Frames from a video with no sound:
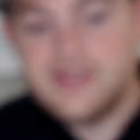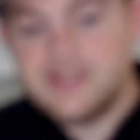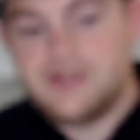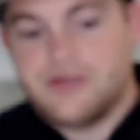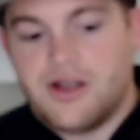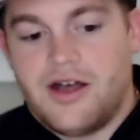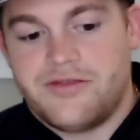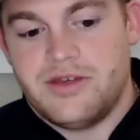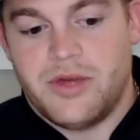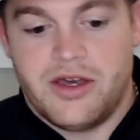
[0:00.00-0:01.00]
Digital
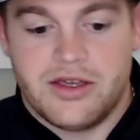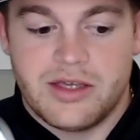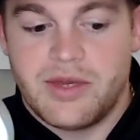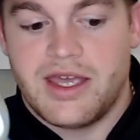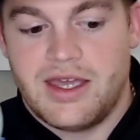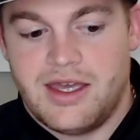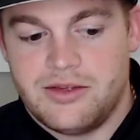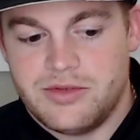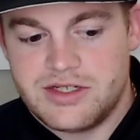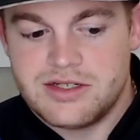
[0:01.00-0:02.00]
coffee mug in my
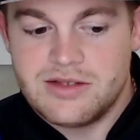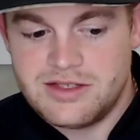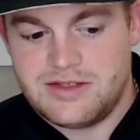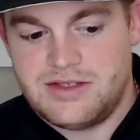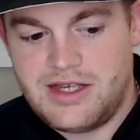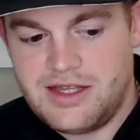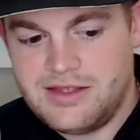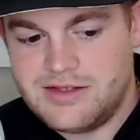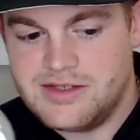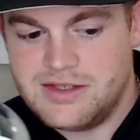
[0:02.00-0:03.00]
hand, which there's
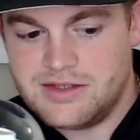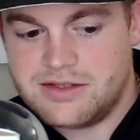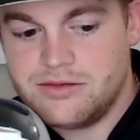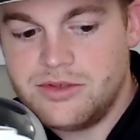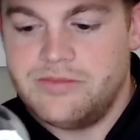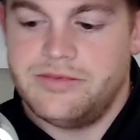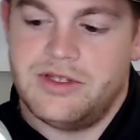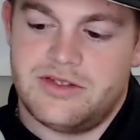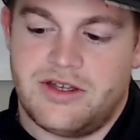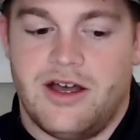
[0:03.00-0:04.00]

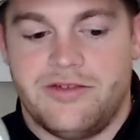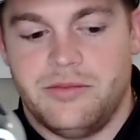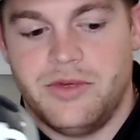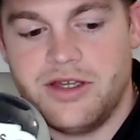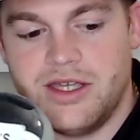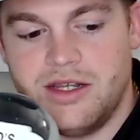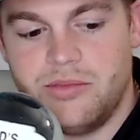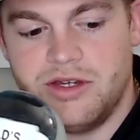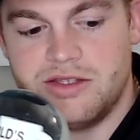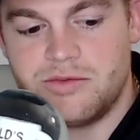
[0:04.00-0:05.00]
a coffee mug in it,
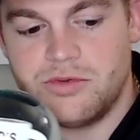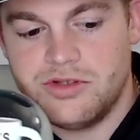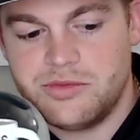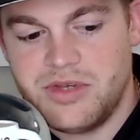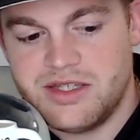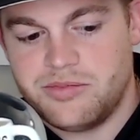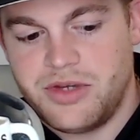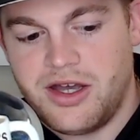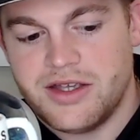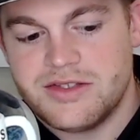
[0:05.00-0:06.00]
but it's World's Best
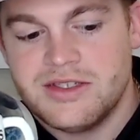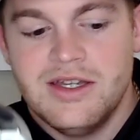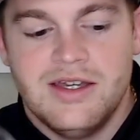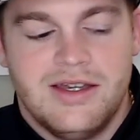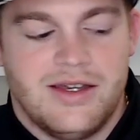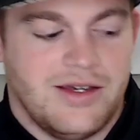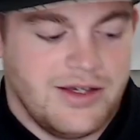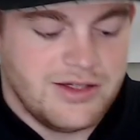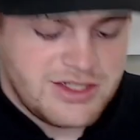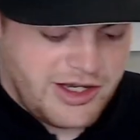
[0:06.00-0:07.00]
Boss.
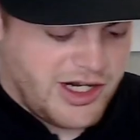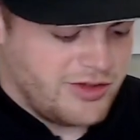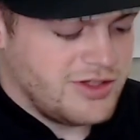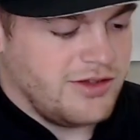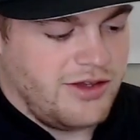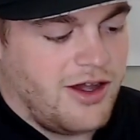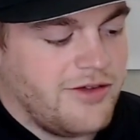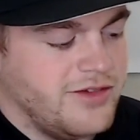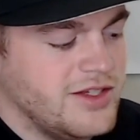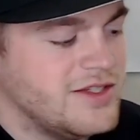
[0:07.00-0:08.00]
Shout out to The
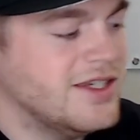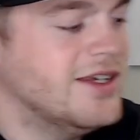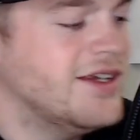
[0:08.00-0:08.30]
Office.